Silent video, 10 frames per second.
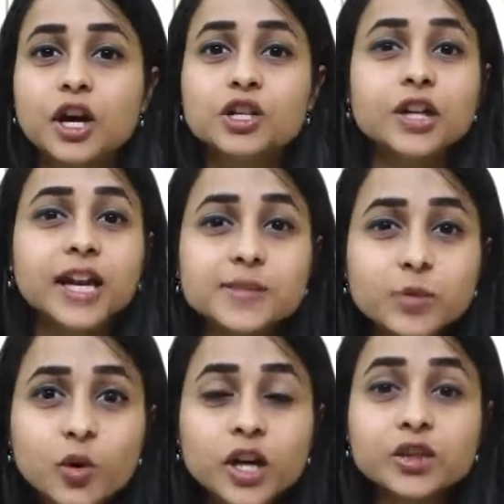So let's
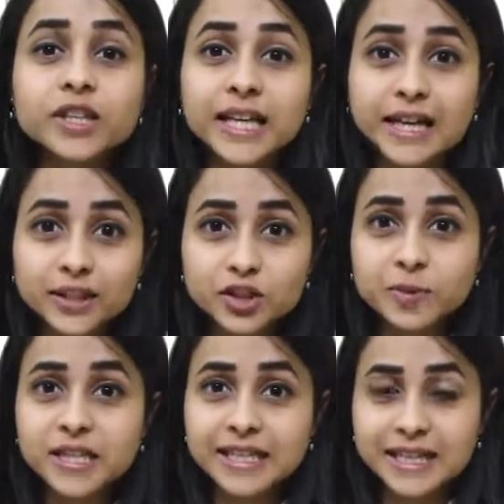move on to the
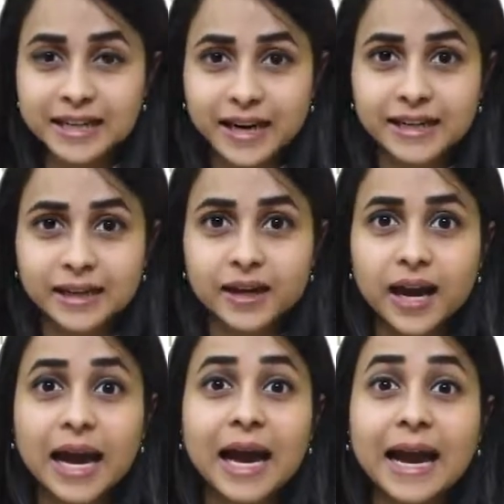eligibility
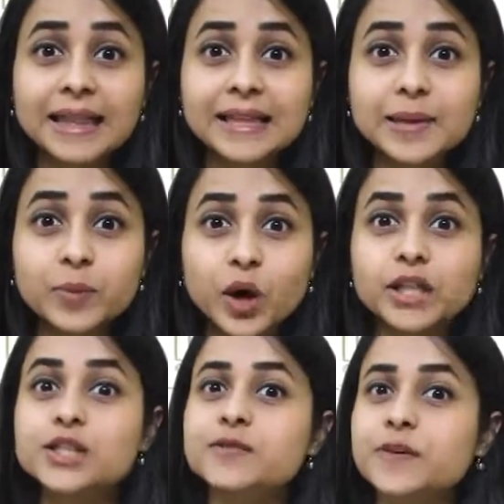criteria and the
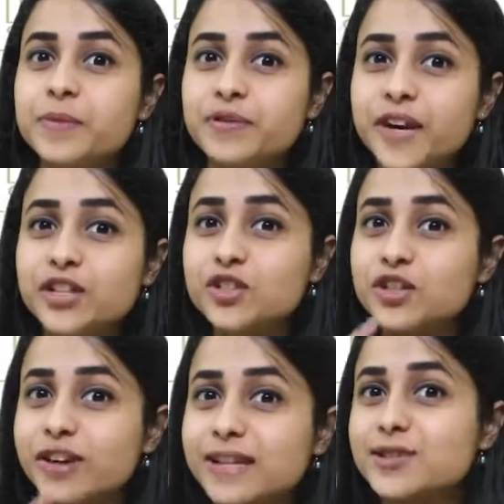importance of a
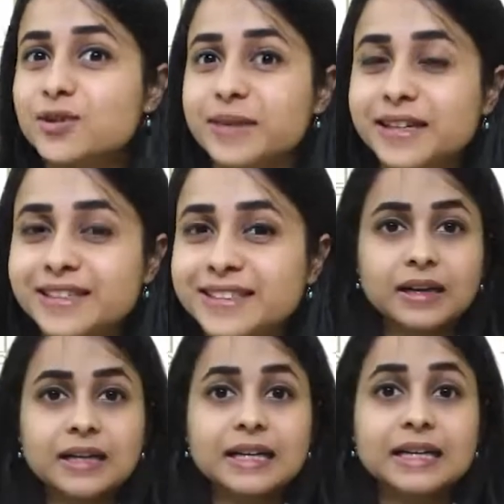professional resume.
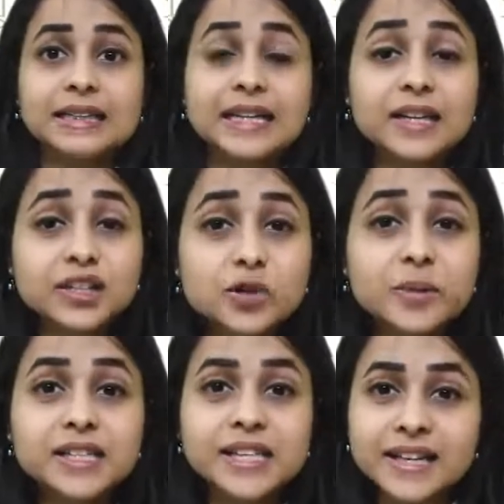The
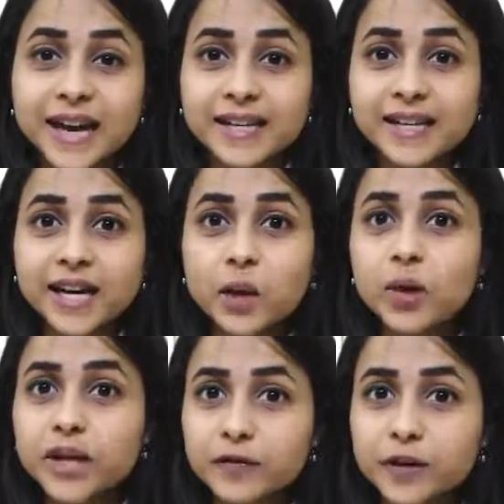eligibility criteria
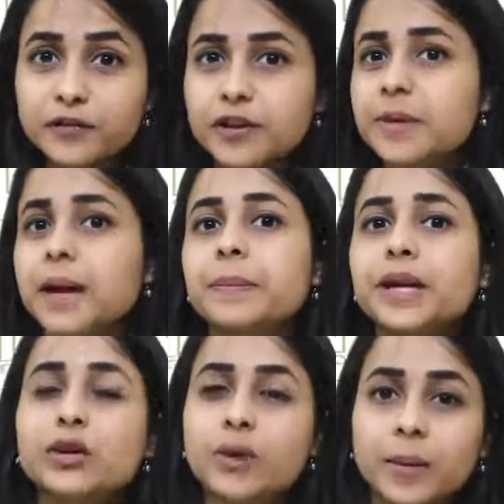will differ from
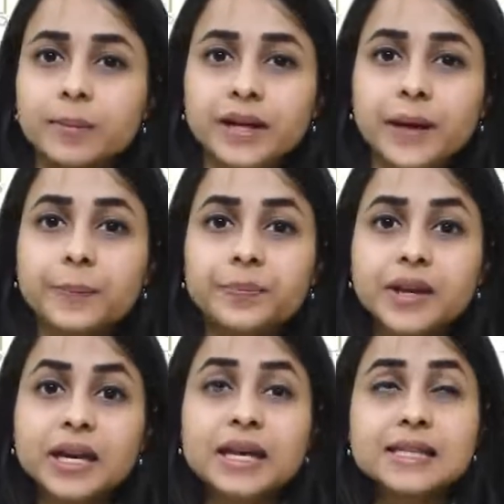company to company.
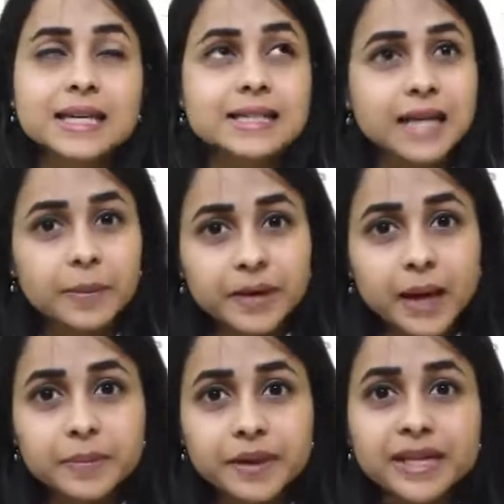Say some
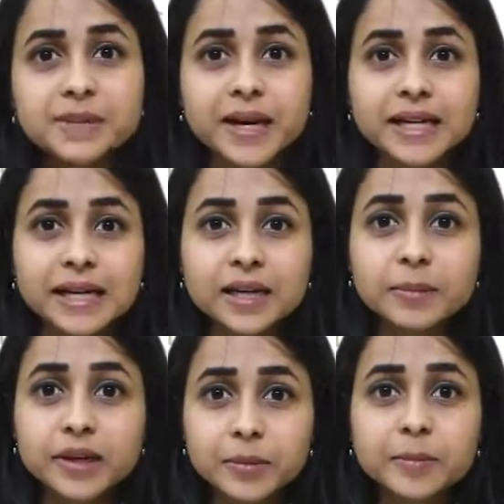companies maintain a
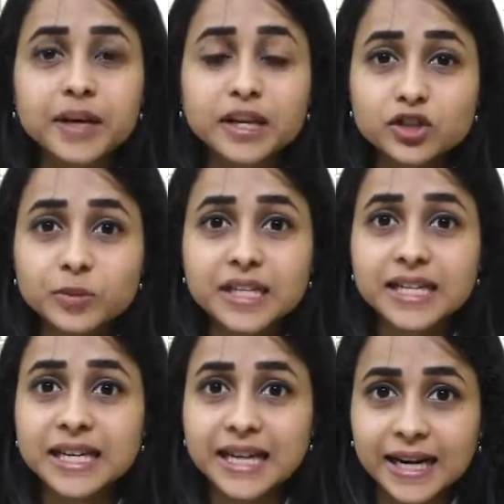minimum
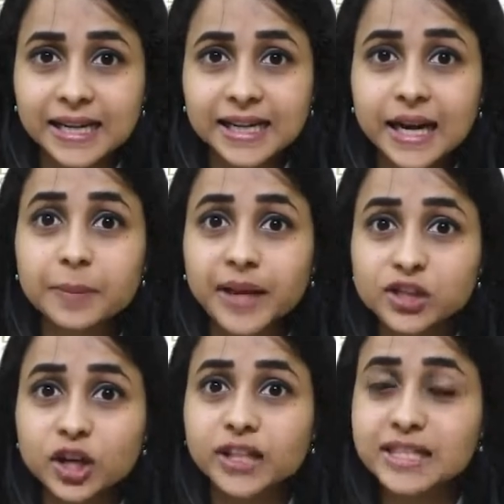eligibility criteria
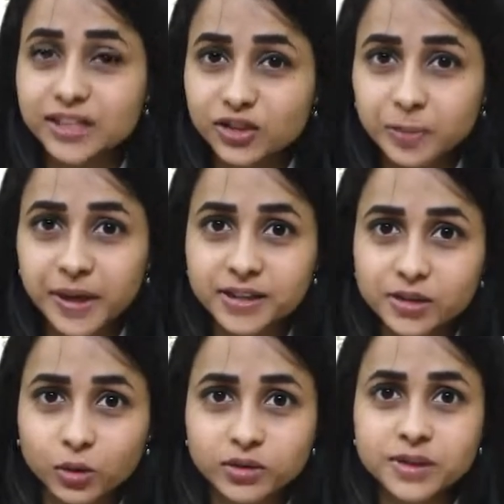based on the CGPA
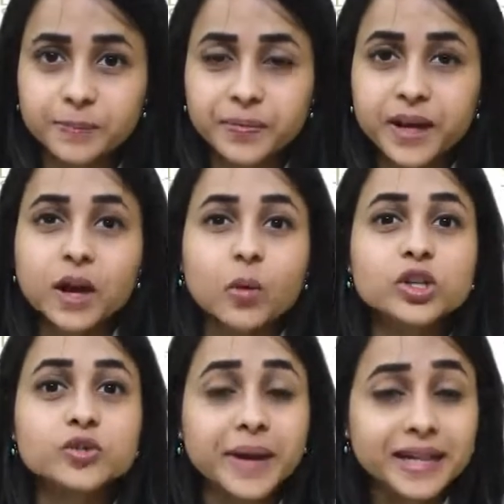scores,
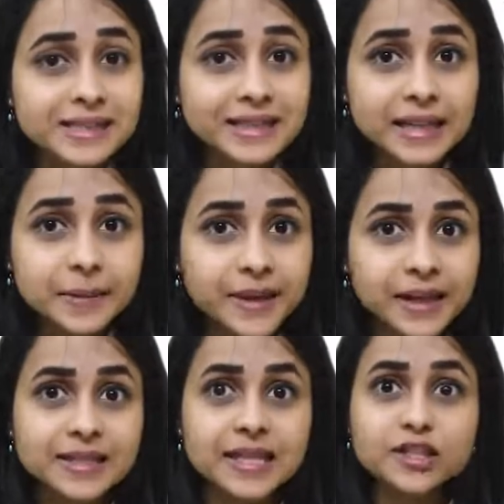which basically
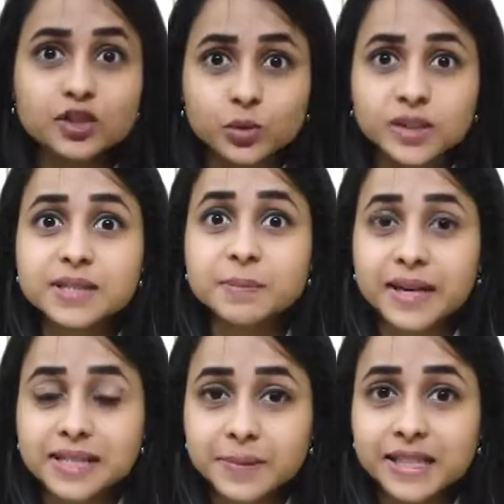means that students
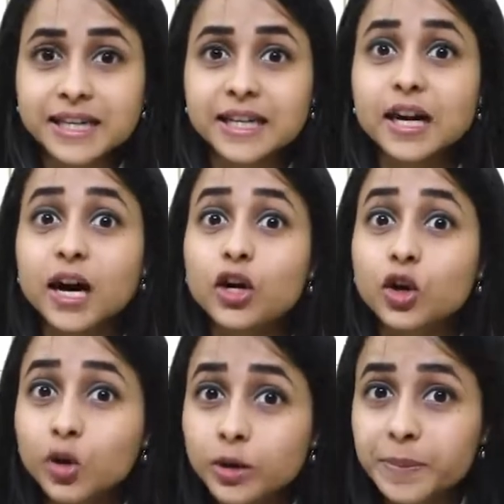must maintain a
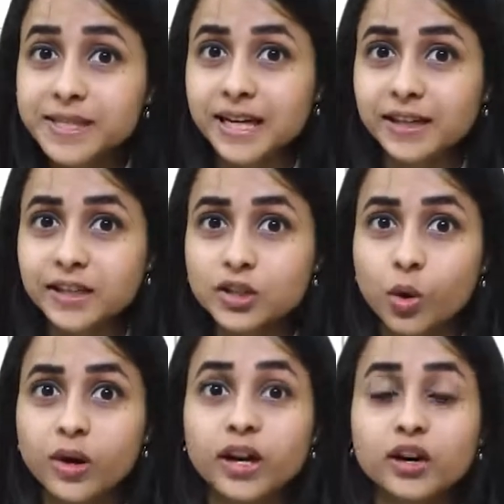good percentage
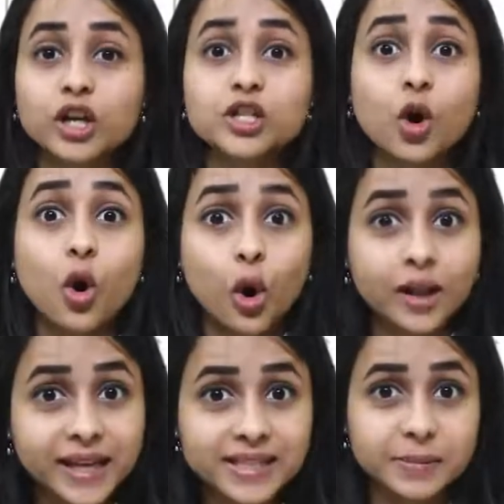score across all
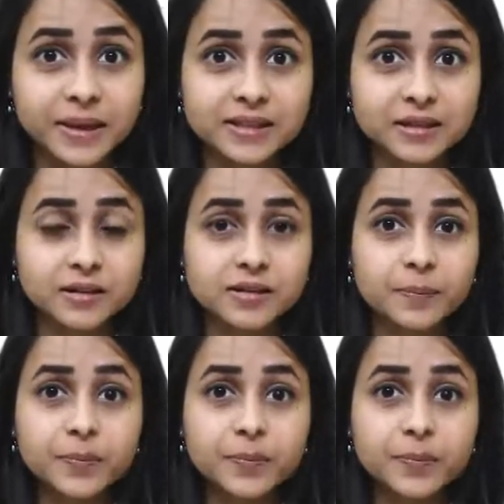their semesters.